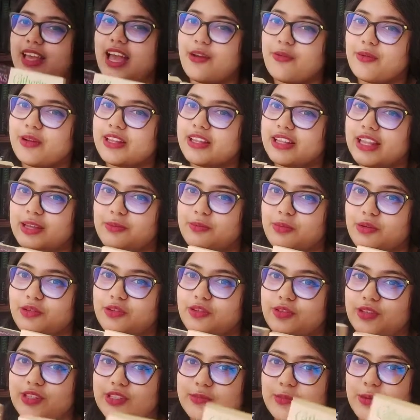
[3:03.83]
I really like
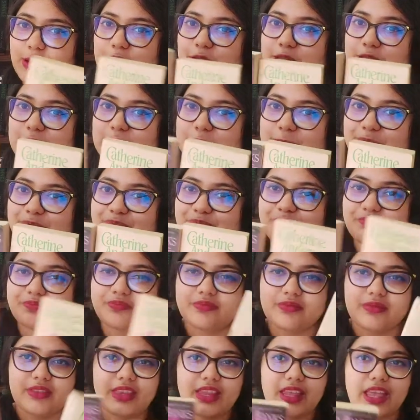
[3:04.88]
both of these books.
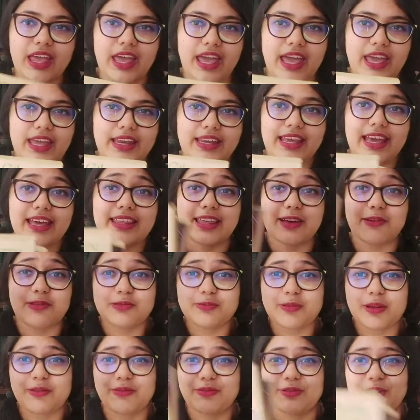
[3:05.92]
And yeah, that
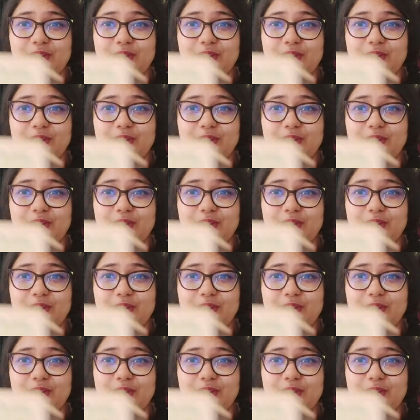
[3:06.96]
was my